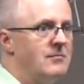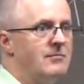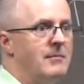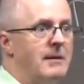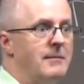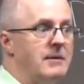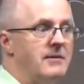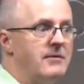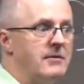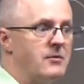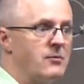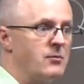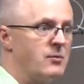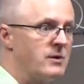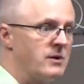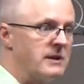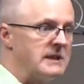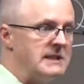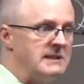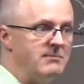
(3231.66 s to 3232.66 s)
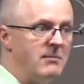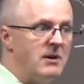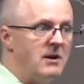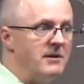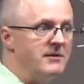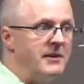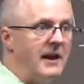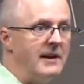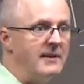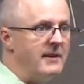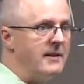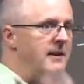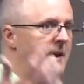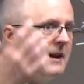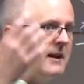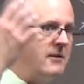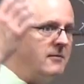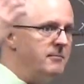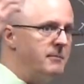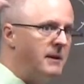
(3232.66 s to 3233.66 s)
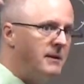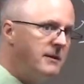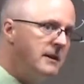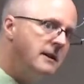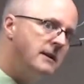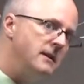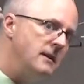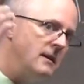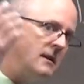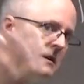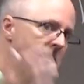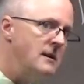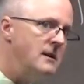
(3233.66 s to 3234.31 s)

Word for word: maybe even really small, 10 to the negative million.